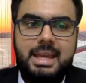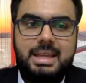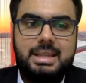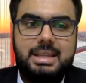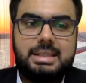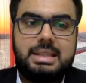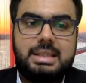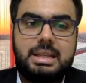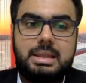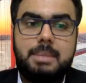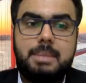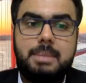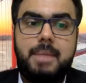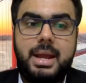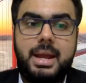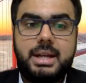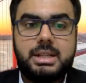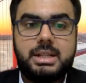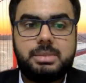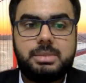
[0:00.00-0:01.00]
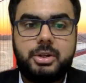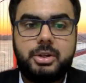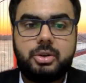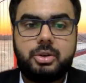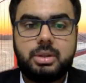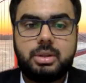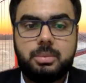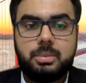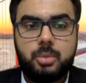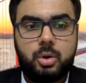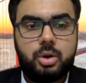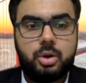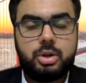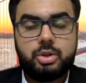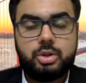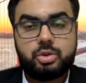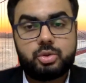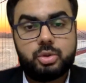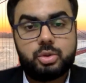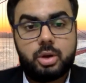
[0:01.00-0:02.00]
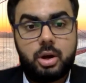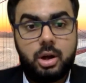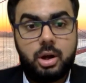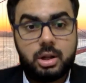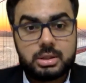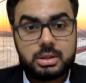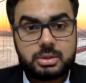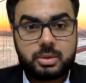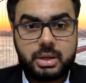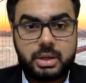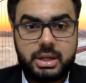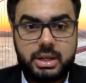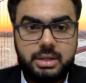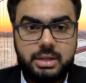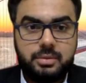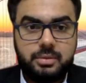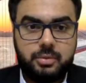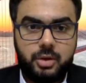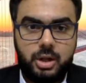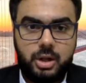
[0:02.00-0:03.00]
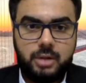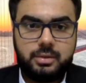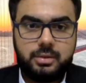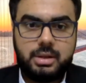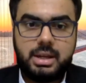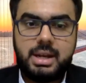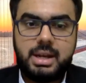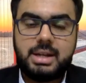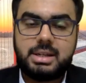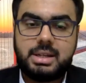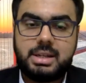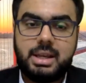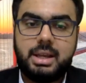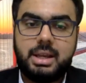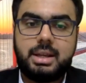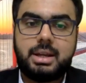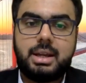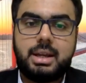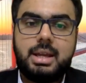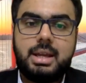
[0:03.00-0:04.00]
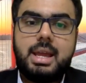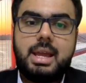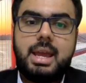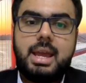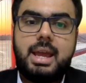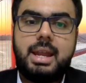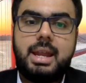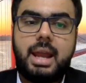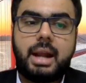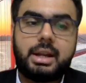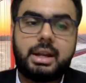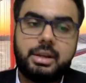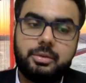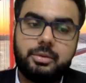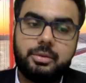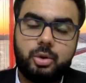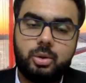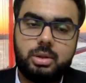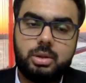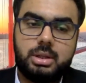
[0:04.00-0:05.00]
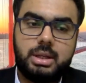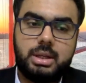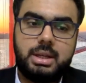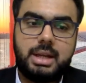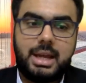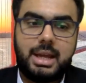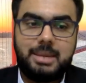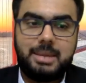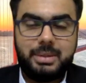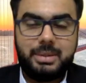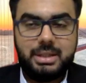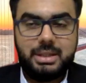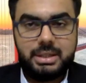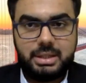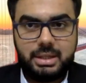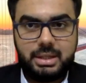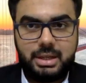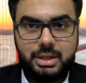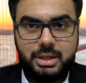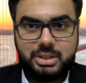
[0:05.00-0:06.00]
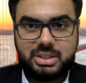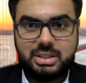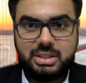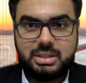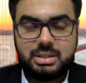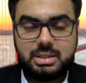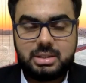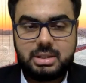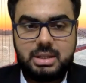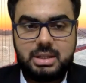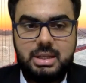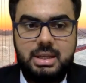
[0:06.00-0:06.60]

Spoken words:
is that the management or the board should also get involved and take an active role in IP litigations,